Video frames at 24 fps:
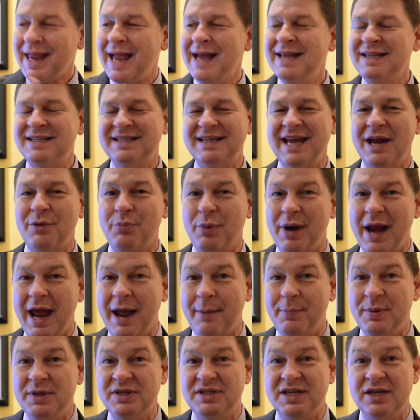Instead, what
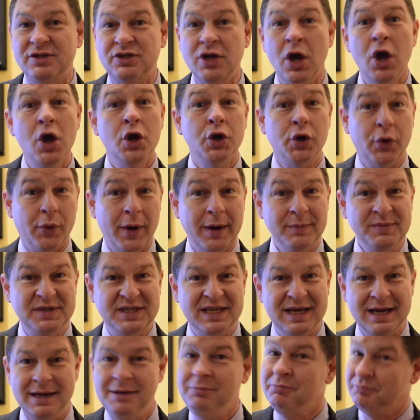happens is your
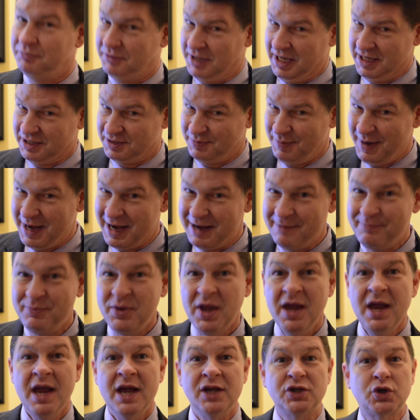MC, that's me,
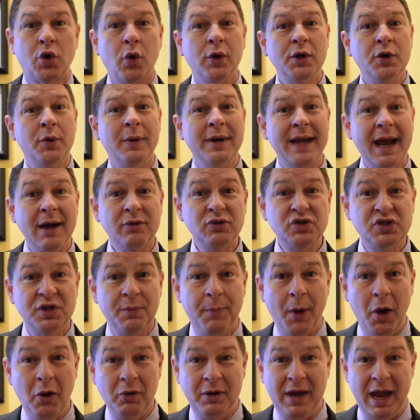is going to announce the
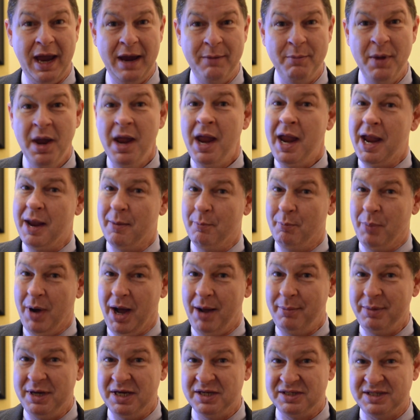ball game, and
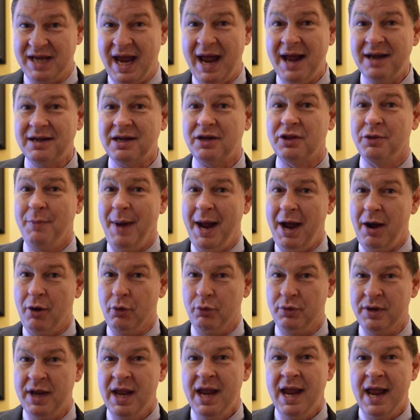Bobby is at the
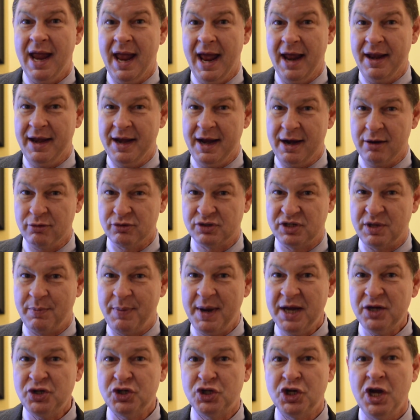mound. And here's the
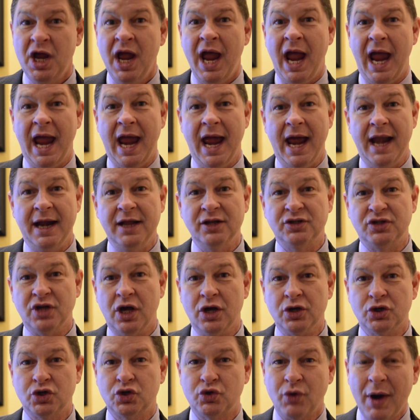pitch, and it's
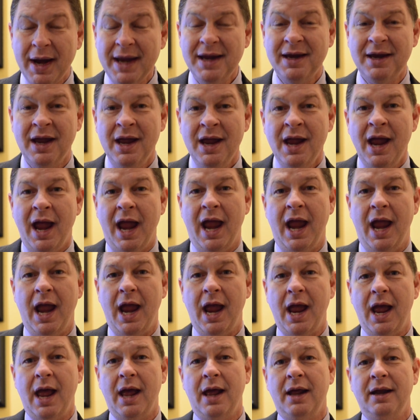a strike,
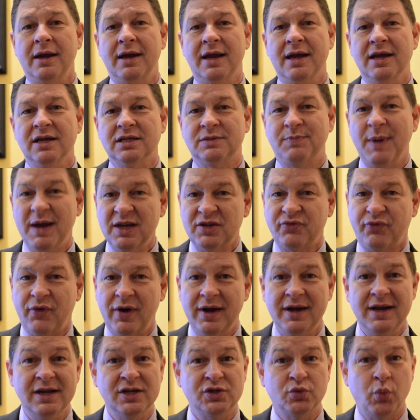and his best
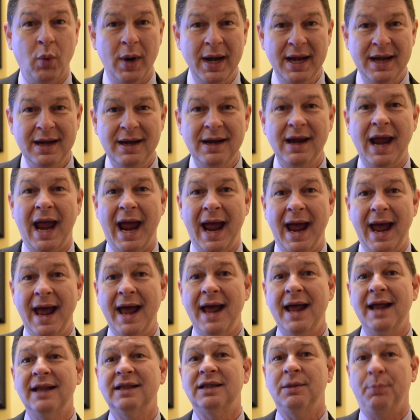friend is waiting
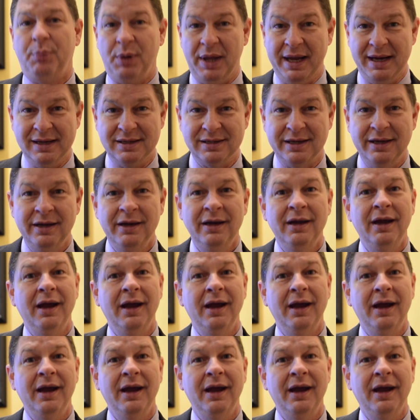at the plate.